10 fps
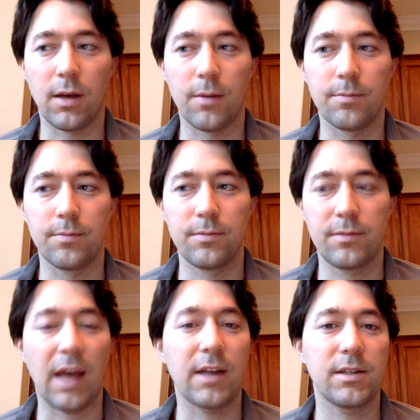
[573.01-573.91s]

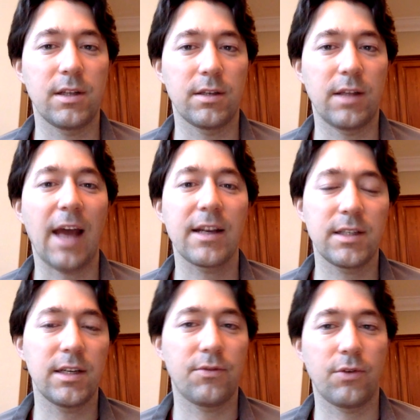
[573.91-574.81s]
That is
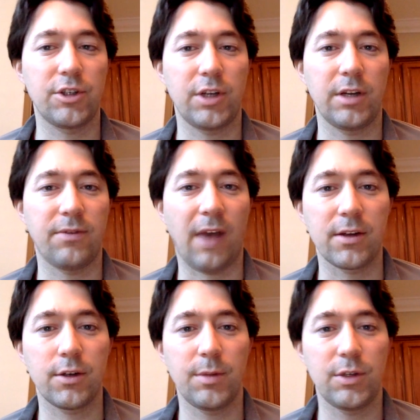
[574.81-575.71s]
the
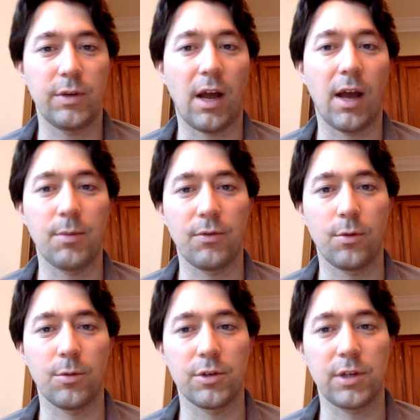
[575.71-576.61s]
differentiating factor between
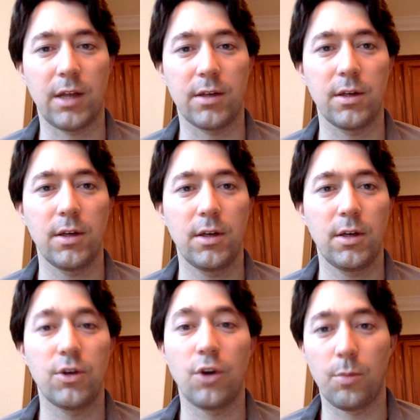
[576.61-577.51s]
high performers and
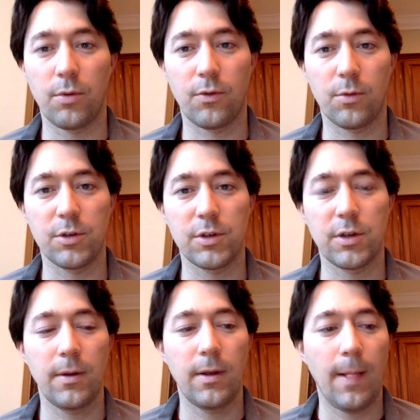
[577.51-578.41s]
no
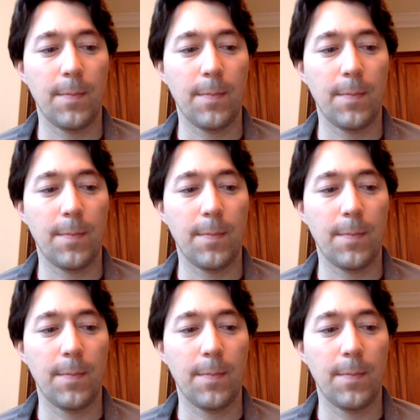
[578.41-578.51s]
performers,